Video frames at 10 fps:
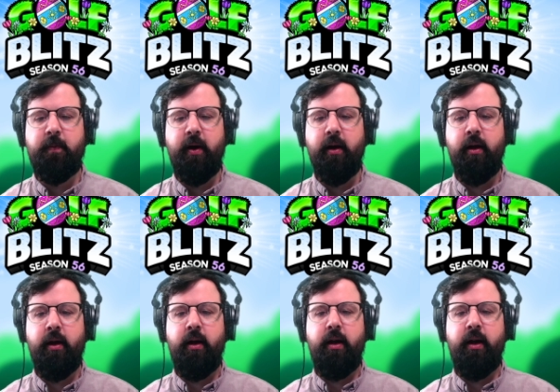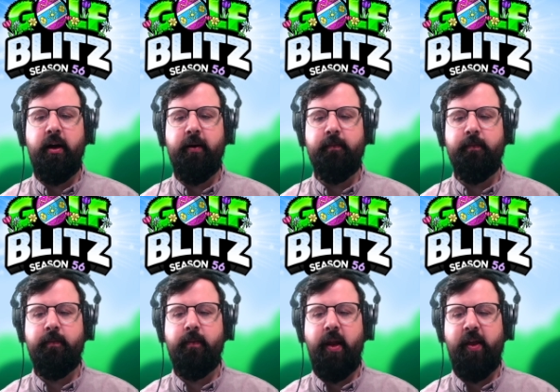But um,
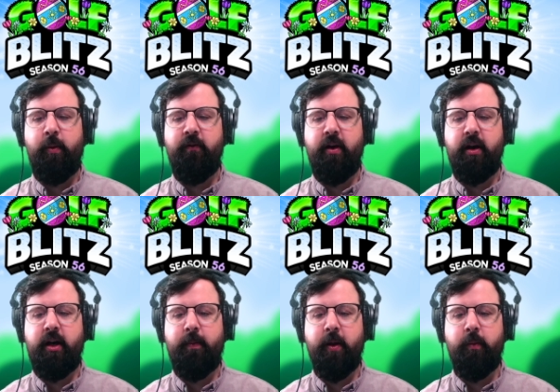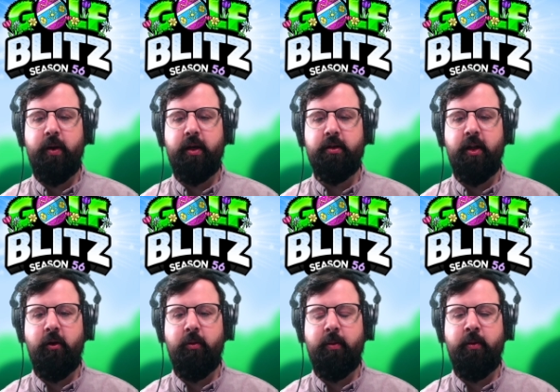I think we've got a couple that we could do
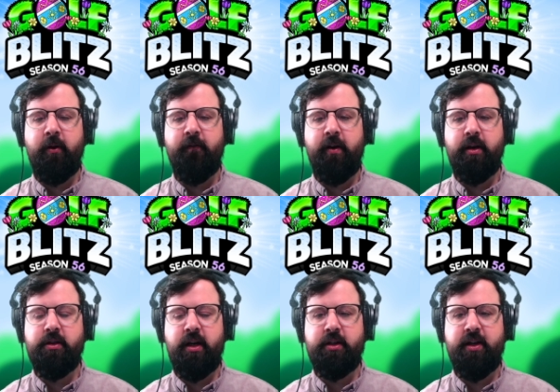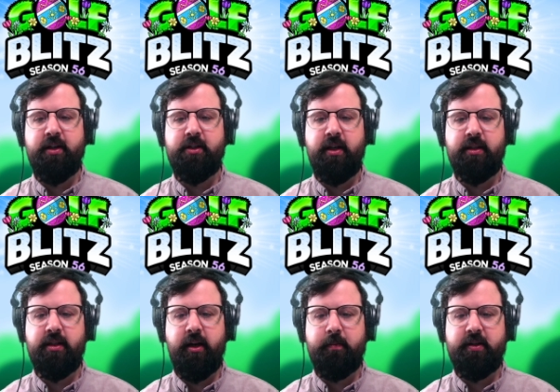that would be pretty fun and, and change things
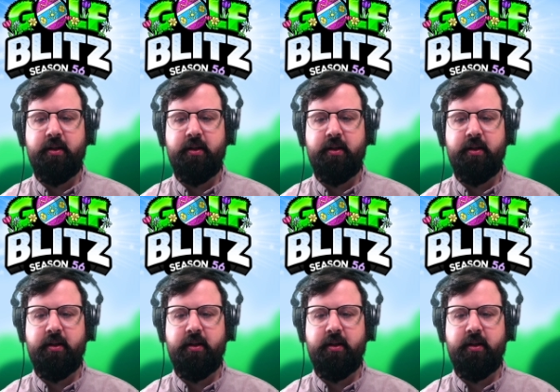up.